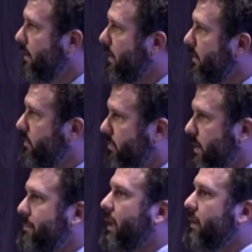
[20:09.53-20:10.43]

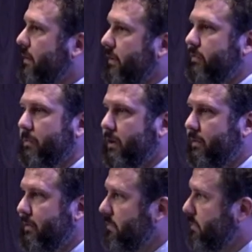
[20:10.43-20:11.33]
streamlined customer
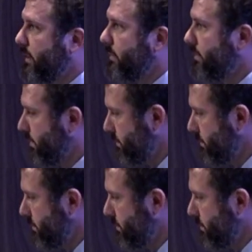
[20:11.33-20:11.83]
consent flows.